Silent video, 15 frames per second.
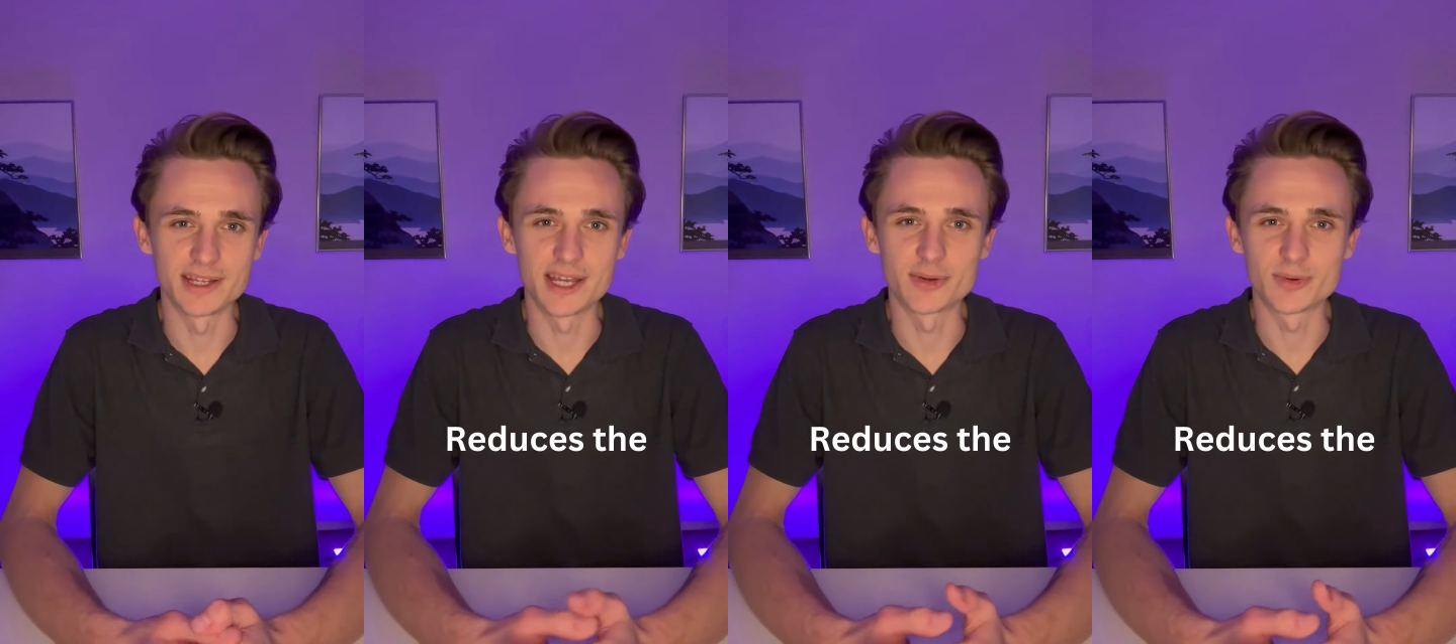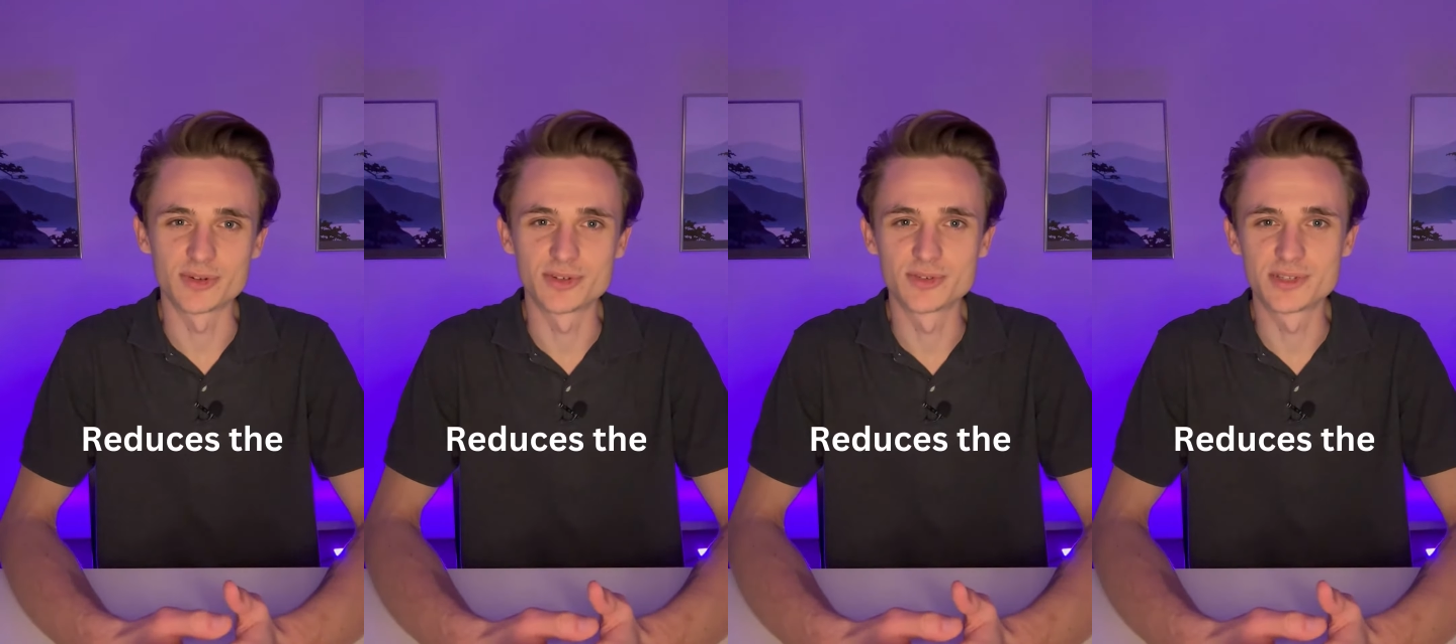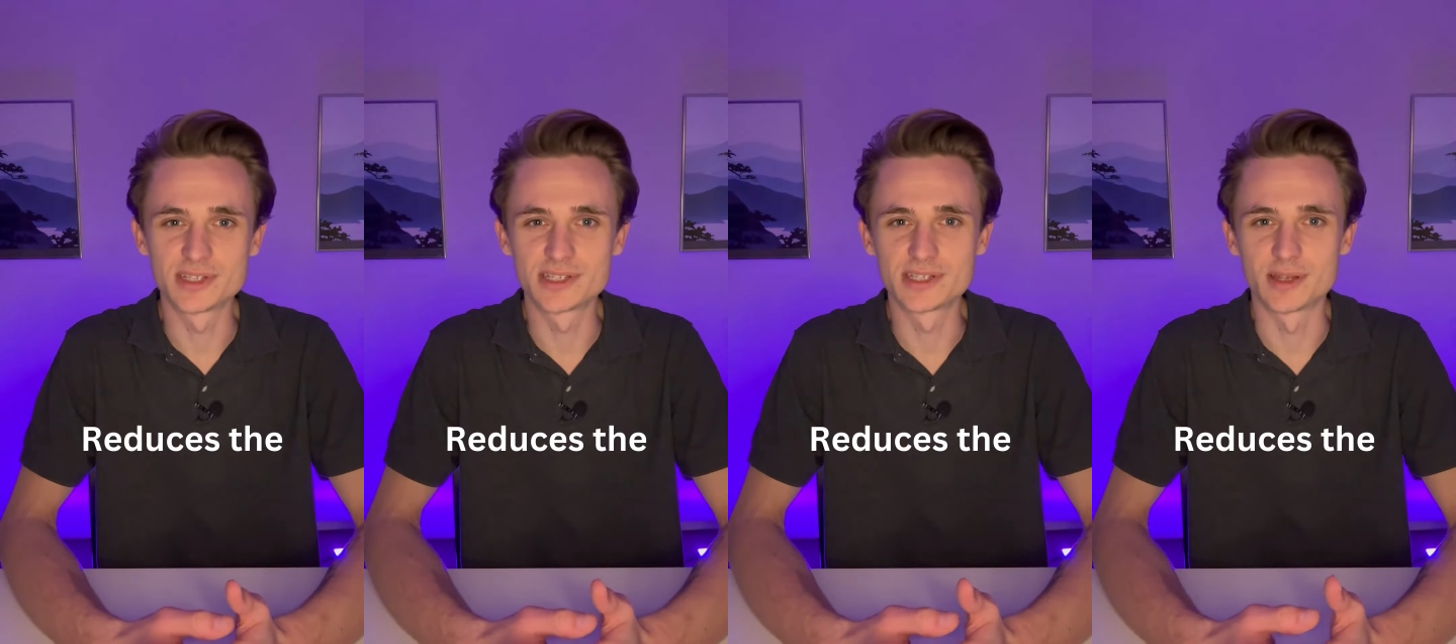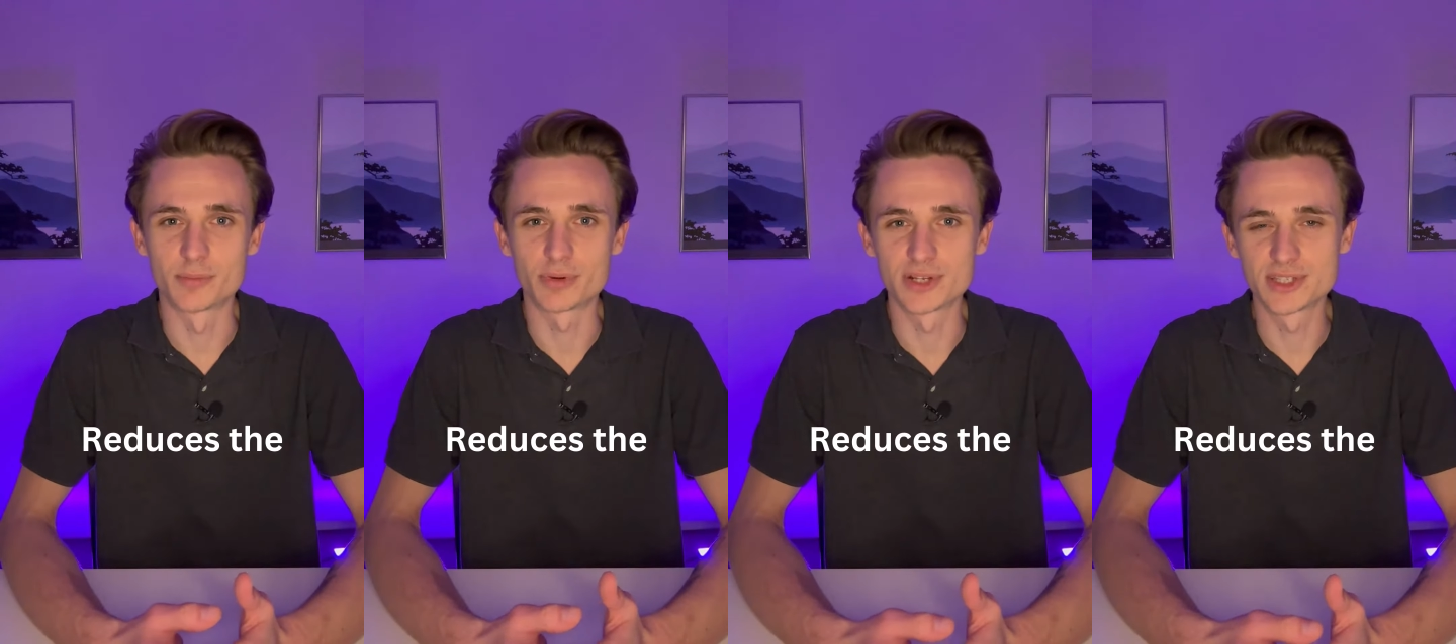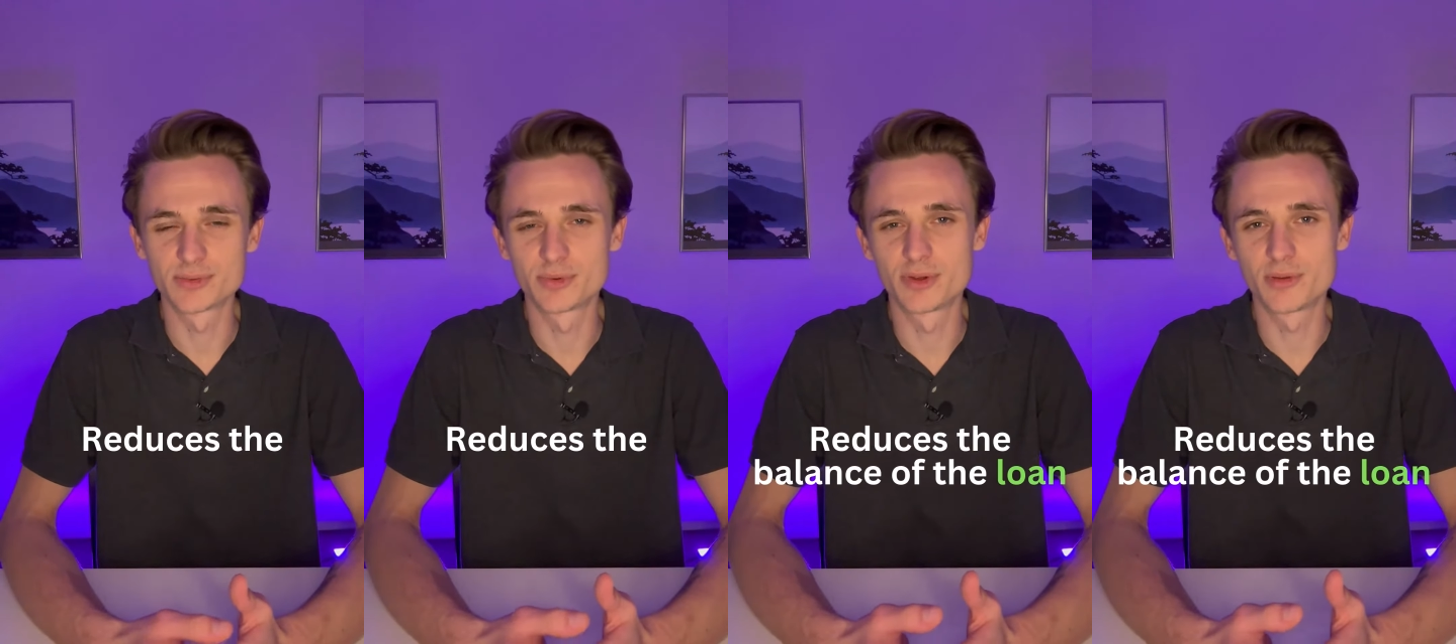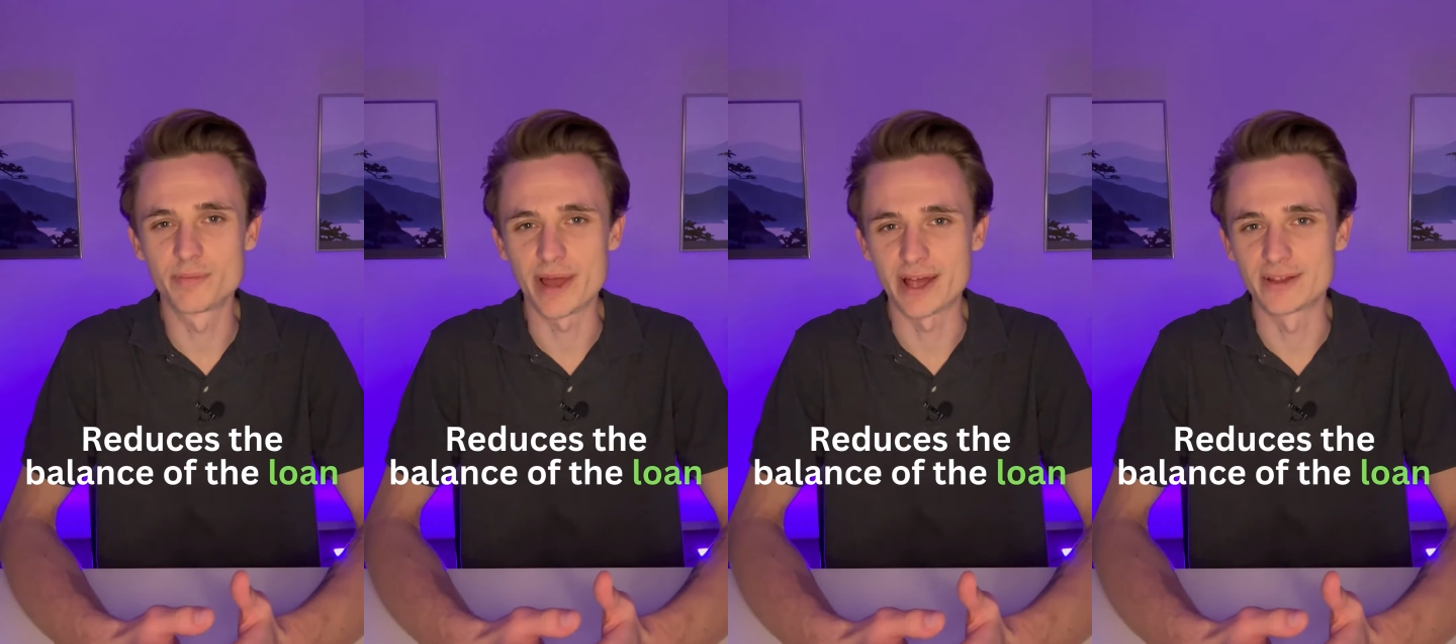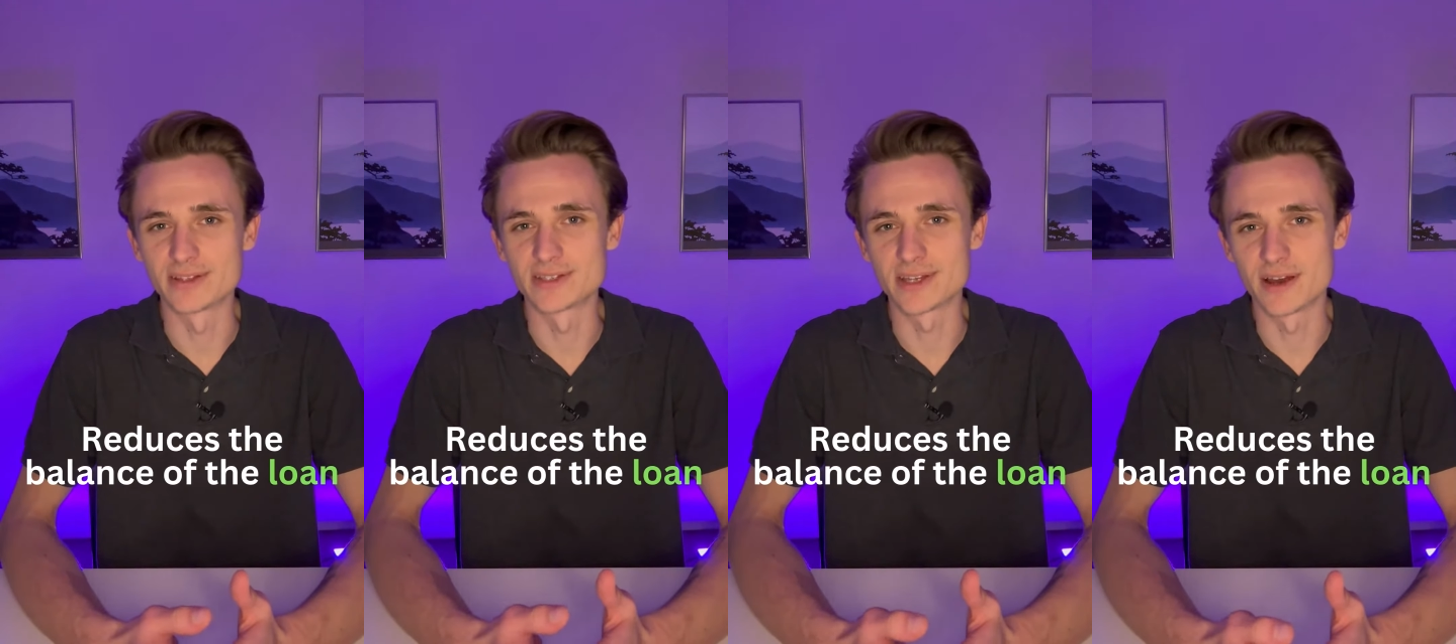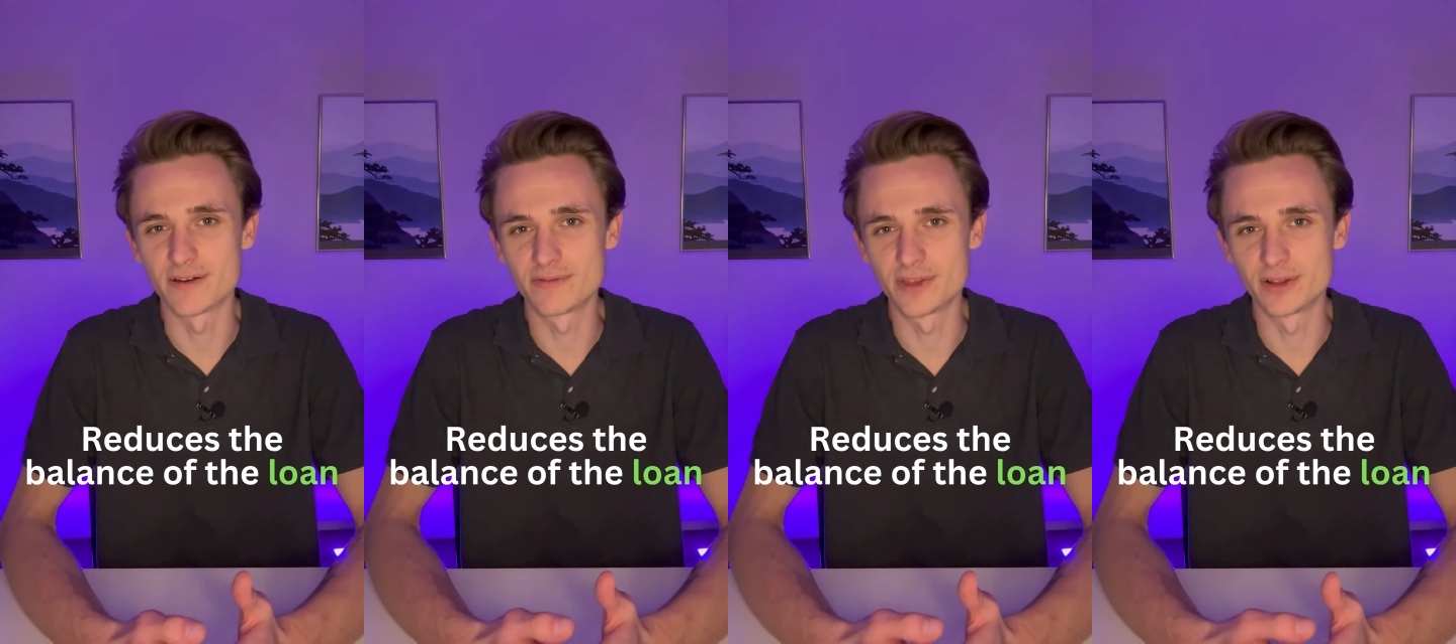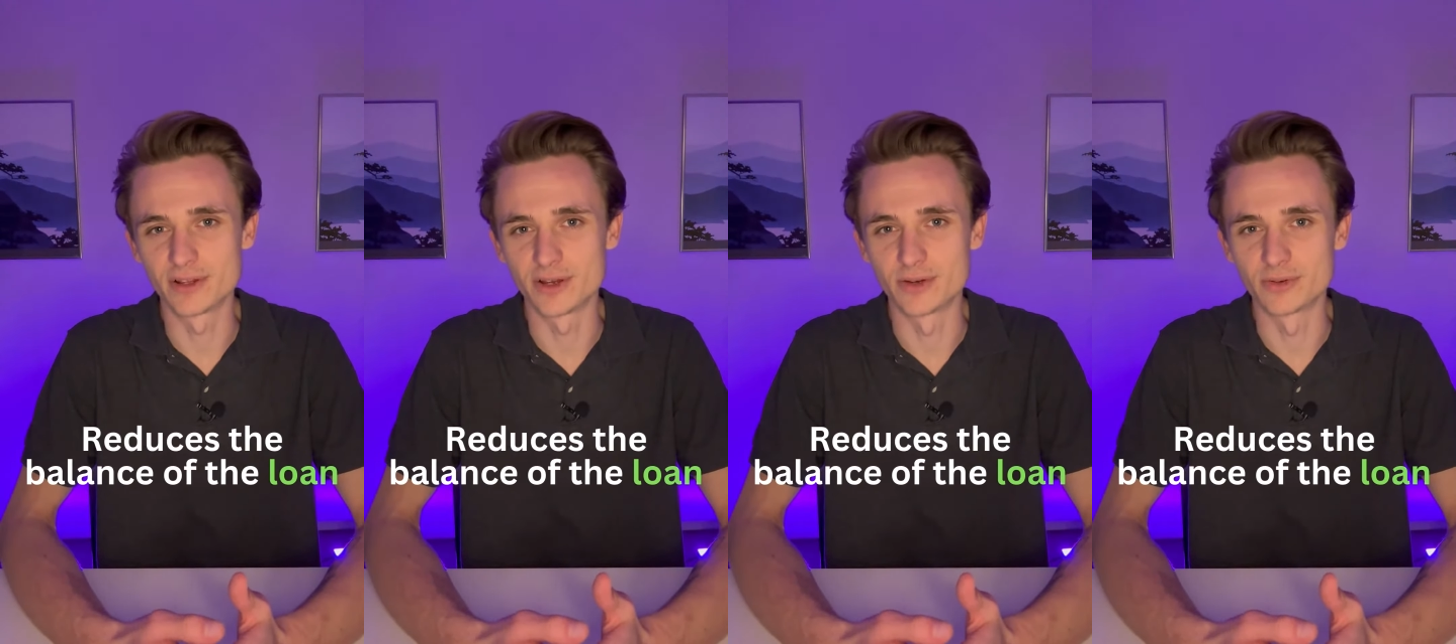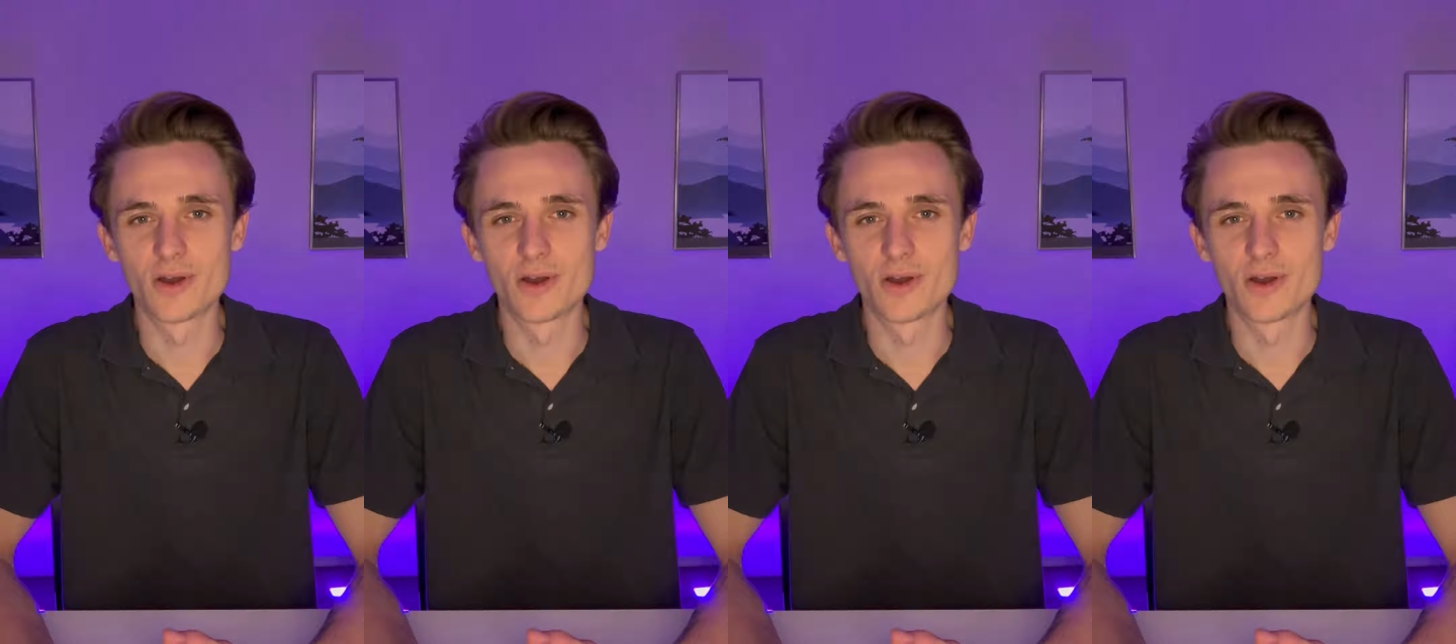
it reduces the principal balance of the loan.